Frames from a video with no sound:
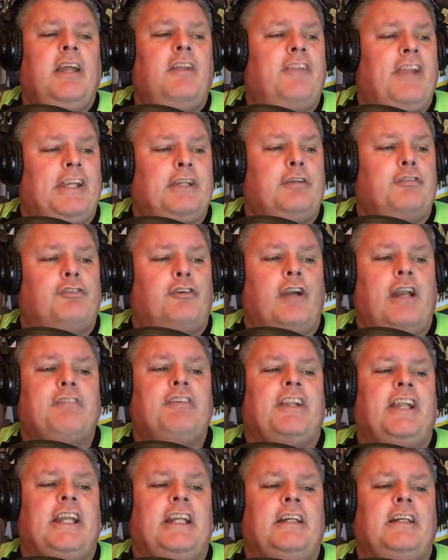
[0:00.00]
Thank you for
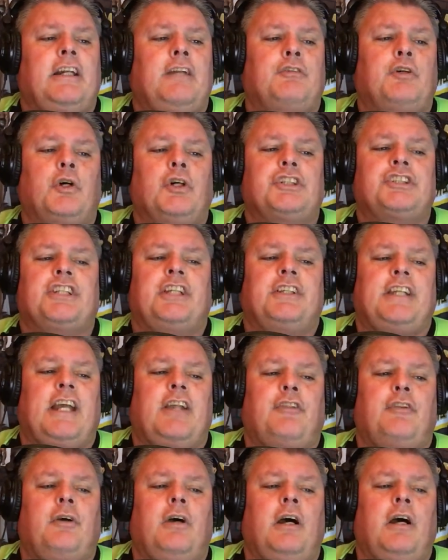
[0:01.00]
everything." And of course,
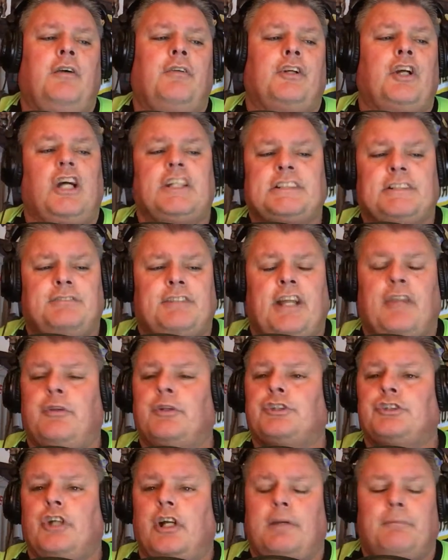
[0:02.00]
the cause of death
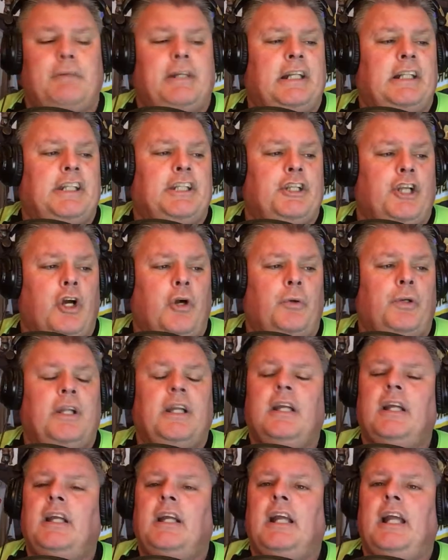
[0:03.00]
was not immediately
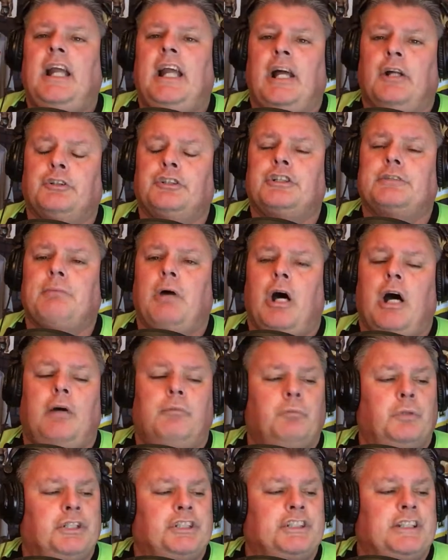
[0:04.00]
known. Elton's
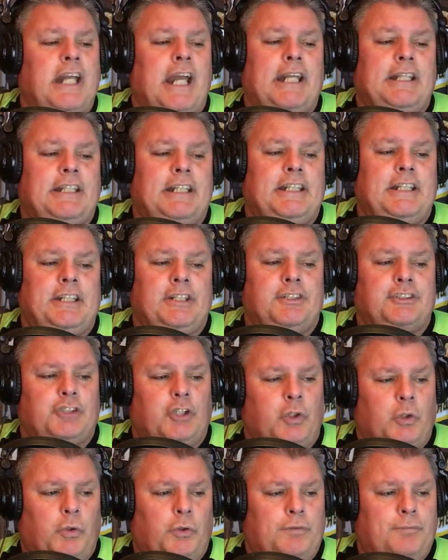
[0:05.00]
mom was 90 years
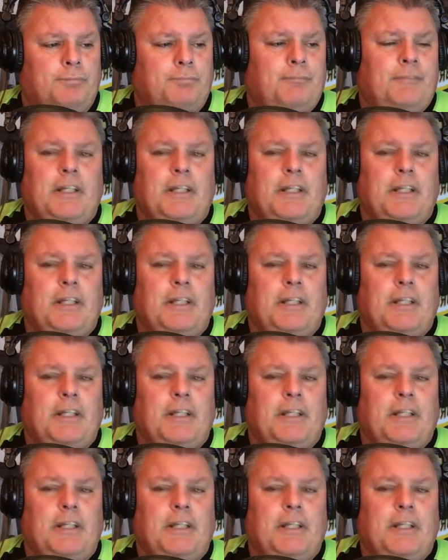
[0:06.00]
old.